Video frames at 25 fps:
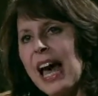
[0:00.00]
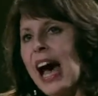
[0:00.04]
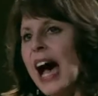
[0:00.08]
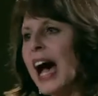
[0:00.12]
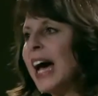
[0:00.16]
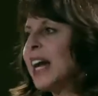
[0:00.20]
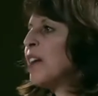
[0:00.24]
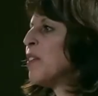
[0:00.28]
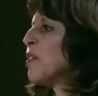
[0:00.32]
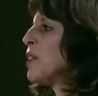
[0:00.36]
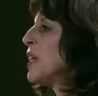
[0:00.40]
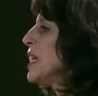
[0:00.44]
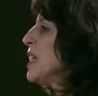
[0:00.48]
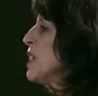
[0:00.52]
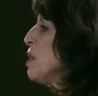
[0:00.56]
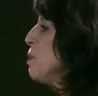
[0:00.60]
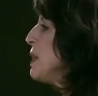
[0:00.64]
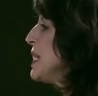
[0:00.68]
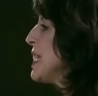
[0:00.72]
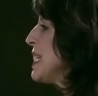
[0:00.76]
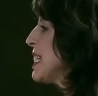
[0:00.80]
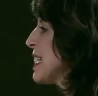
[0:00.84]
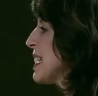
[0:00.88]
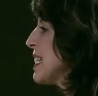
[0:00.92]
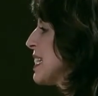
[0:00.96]
I don't need to
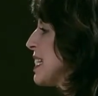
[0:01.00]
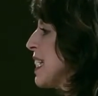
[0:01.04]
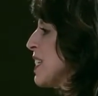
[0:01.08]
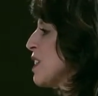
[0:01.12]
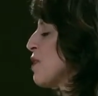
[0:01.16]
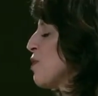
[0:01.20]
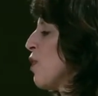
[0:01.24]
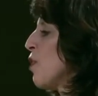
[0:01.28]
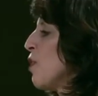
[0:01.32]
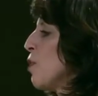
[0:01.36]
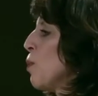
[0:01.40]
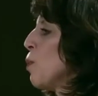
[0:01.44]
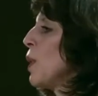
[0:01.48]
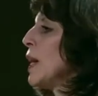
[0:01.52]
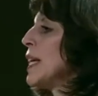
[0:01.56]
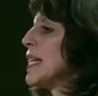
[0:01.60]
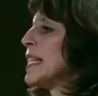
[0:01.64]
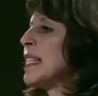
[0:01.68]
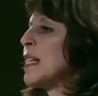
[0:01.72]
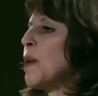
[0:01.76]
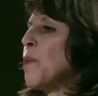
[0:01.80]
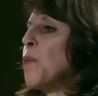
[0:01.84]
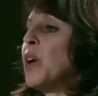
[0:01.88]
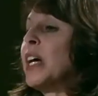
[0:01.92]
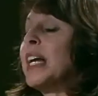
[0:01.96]
be successful at
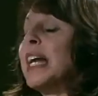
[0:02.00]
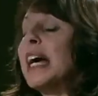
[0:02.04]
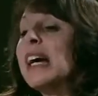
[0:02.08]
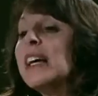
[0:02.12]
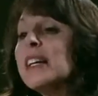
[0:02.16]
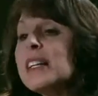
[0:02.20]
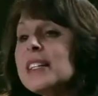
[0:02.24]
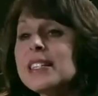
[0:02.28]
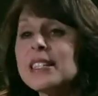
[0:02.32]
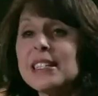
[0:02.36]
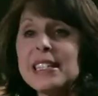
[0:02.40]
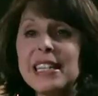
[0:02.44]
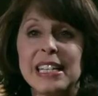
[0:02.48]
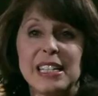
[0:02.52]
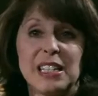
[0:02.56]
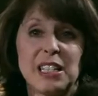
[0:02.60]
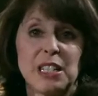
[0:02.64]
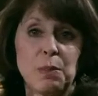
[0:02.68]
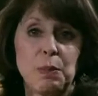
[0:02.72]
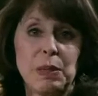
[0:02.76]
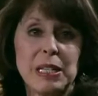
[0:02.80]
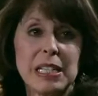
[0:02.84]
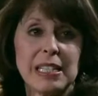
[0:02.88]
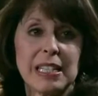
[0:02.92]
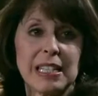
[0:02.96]
what someone else needs
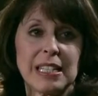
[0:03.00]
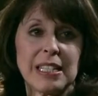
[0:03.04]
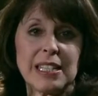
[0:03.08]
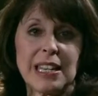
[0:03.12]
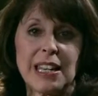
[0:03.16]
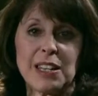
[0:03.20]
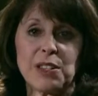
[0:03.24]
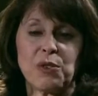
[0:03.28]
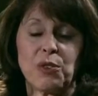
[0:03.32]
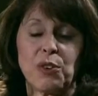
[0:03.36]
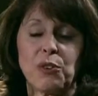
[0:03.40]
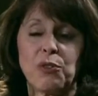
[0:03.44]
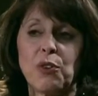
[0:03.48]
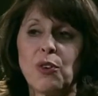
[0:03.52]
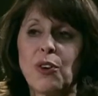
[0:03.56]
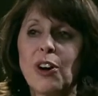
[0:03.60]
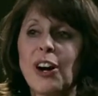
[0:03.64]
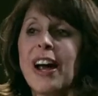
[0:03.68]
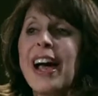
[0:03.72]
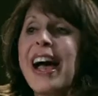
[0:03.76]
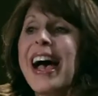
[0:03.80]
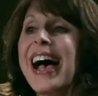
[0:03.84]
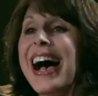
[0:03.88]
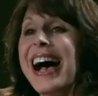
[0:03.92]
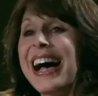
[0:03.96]
to be successful for.